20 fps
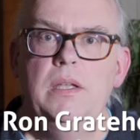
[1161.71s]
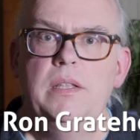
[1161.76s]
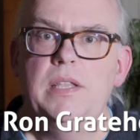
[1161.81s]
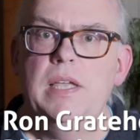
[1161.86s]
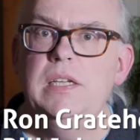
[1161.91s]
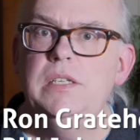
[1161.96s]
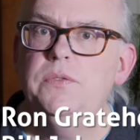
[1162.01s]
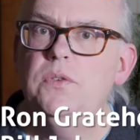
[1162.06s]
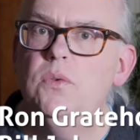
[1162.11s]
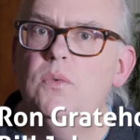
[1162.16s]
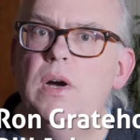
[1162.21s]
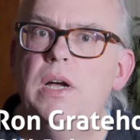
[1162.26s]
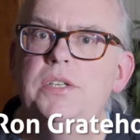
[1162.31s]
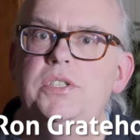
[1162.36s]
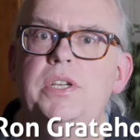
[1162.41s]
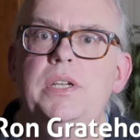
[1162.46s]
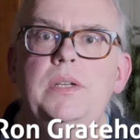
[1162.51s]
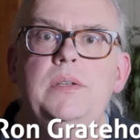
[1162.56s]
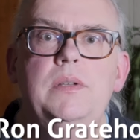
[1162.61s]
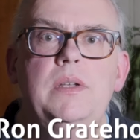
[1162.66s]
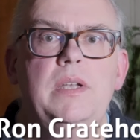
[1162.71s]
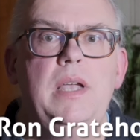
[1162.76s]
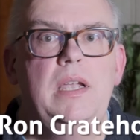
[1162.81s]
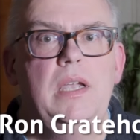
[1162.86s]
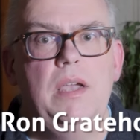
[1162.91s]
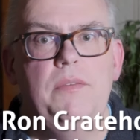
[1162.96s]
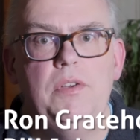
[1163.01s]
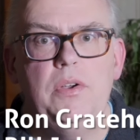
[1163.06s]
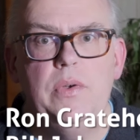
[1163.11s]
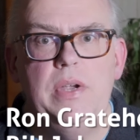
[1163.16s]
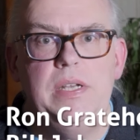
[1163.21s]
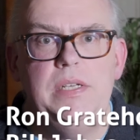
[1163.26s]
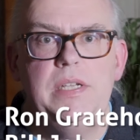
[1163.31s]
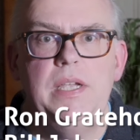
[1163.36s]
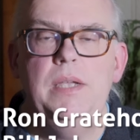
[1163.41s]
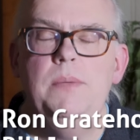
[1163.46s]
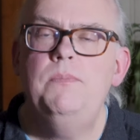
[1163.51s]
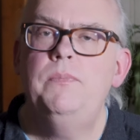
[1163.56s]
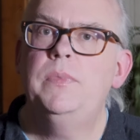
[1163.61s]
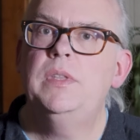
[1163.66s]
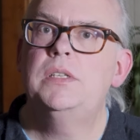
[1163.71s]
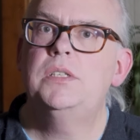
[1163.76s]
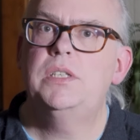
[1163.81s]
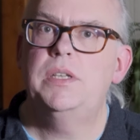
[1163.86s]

Thanks for watching. Have a great day in